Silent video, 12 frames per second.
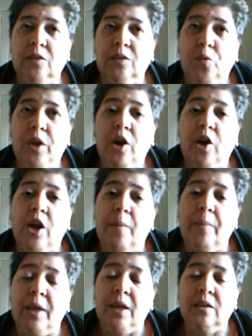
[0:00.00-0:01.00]
we are
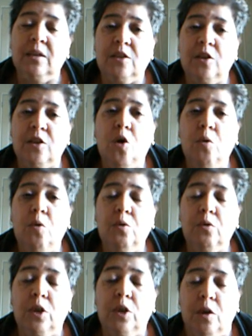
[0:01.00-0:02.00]
coming so
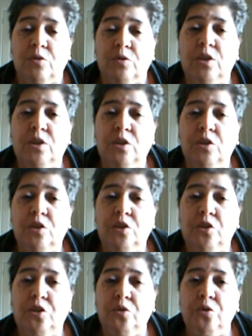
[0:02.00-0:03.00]
close
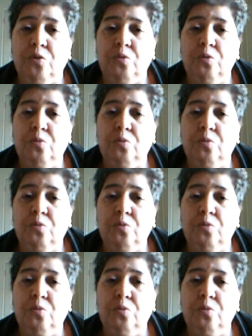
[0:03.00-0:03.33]
to